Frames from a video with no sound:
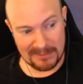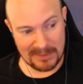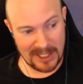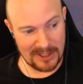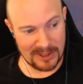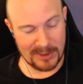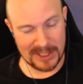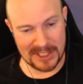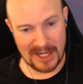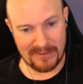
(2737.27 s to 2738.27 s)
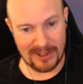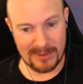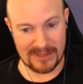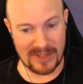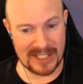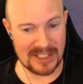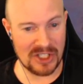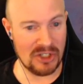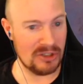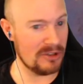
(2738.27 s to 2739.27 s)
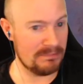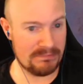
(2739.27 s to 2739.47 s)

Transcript: but I don't know what the time frame is. If that's in a year,